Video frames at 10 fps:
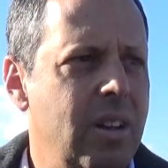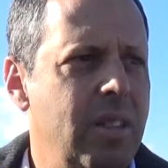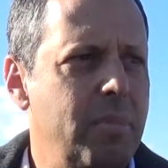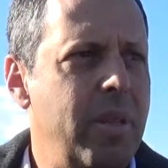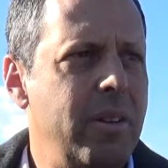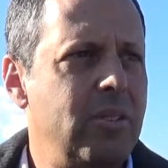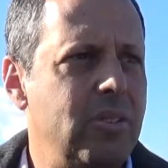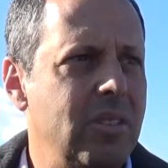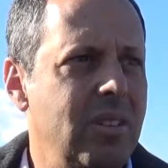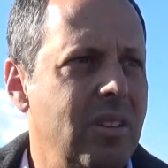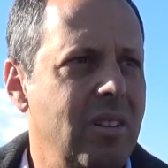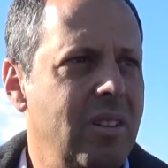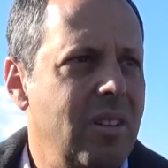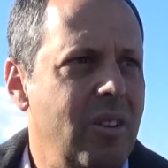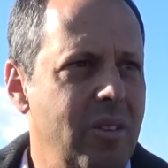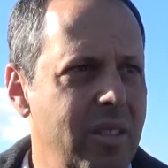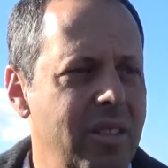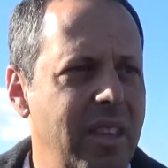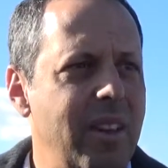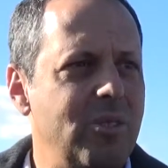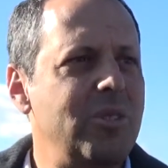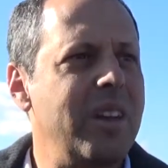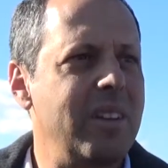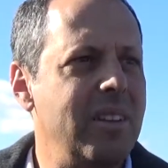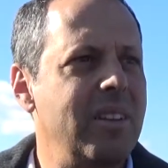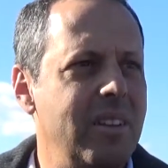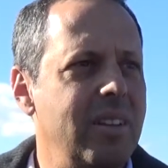the players, they understand it.